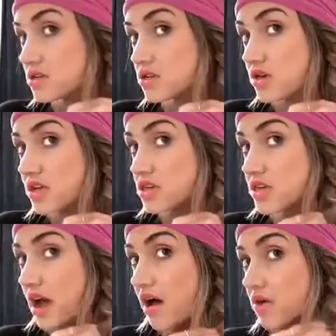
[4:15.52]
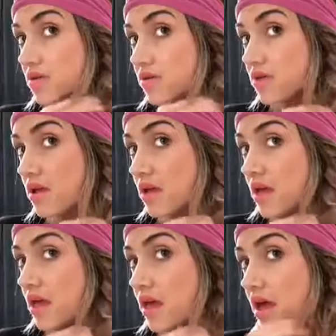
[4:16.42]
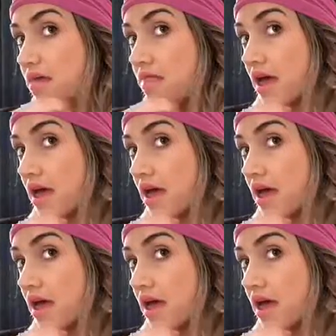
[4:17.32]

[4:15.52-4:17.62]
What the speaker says: stretched out. And